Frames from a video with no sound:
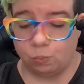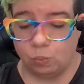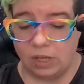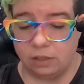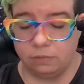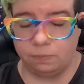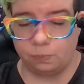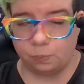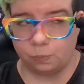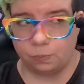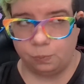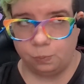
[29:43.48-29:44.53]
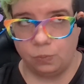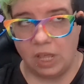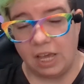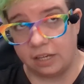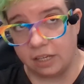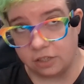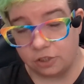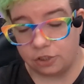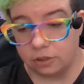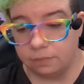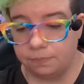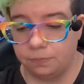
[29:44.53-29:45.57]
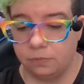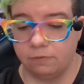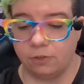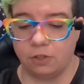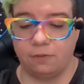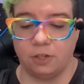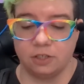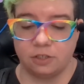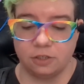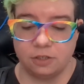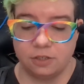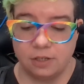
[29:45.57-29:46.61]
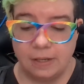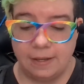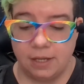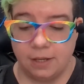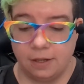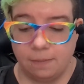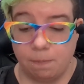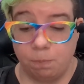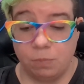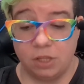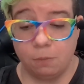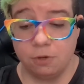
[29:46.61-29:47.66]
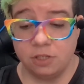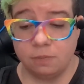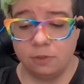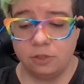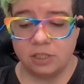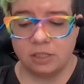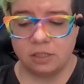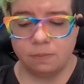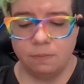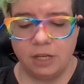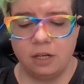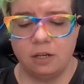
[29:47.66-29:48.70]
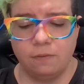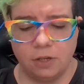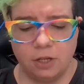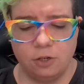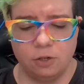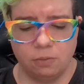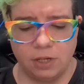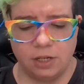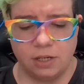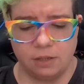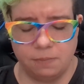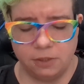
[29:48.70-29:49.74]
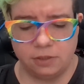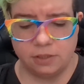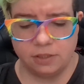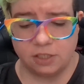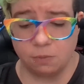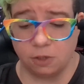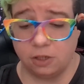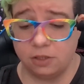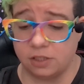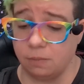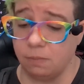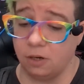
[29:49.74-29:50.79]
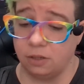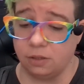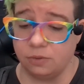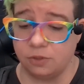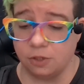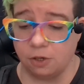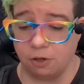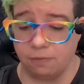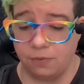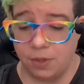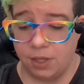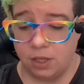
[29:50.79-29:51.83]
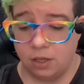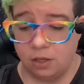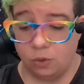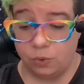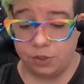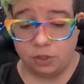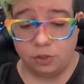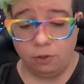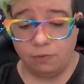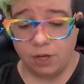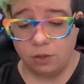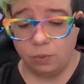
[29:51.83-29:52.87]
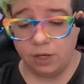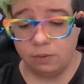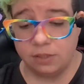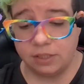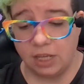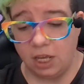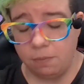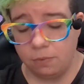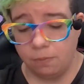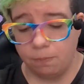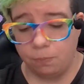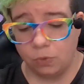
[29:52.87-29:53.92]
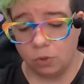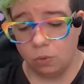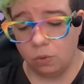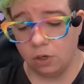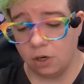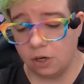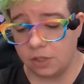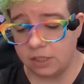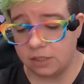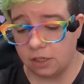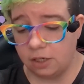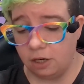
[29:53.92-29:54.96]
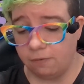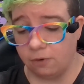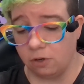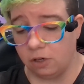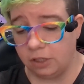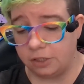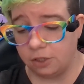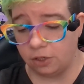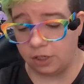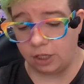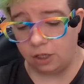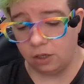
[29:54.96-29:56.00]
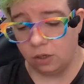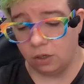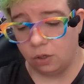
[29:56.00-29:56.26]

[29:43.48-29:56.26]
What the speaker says: well, heckish for the Fosters. But the principal just might have underrated Milton's smarts and Marlowe's nerve. Will the two find a way to escape? Or are they stuck here for all eternity?